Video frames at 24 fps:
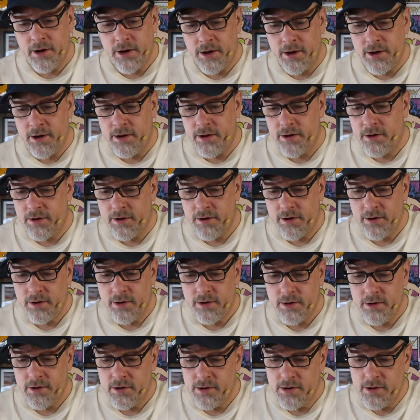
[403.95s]
and
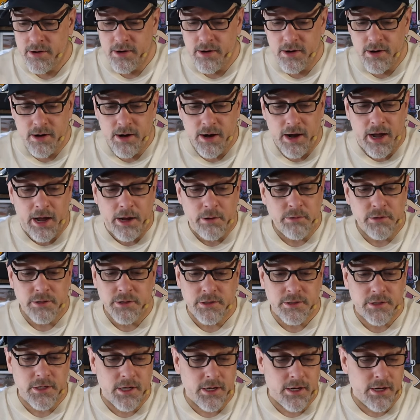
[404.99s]
I
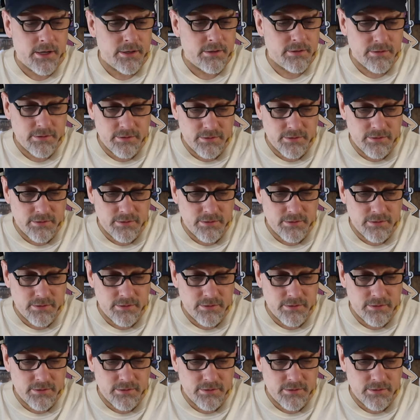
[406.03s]
was uh,